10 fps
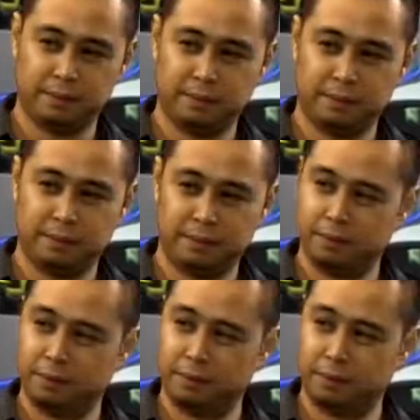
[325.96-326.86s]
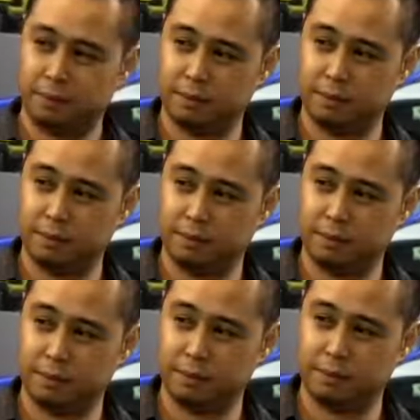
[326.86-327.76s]

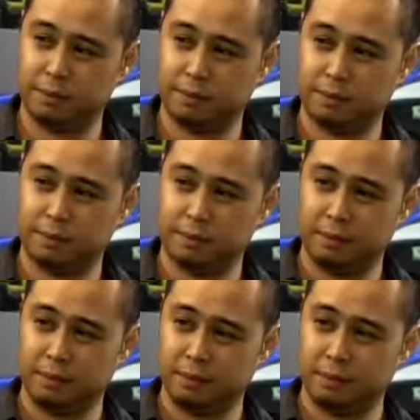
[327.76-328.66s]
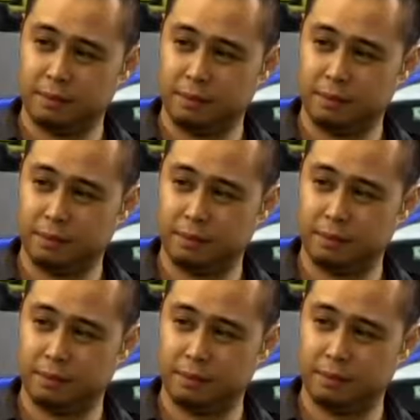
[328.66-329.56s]

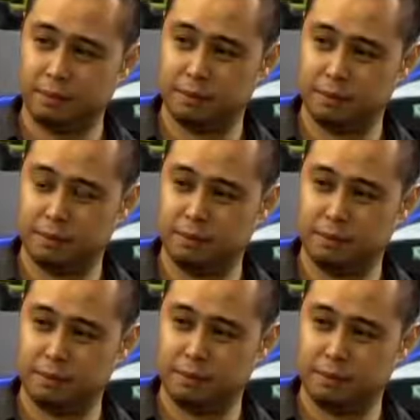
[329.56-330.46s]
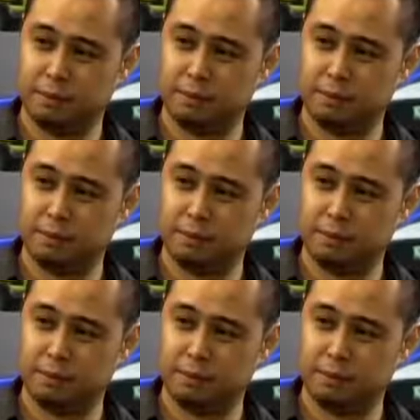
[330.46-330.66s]
(not speaking)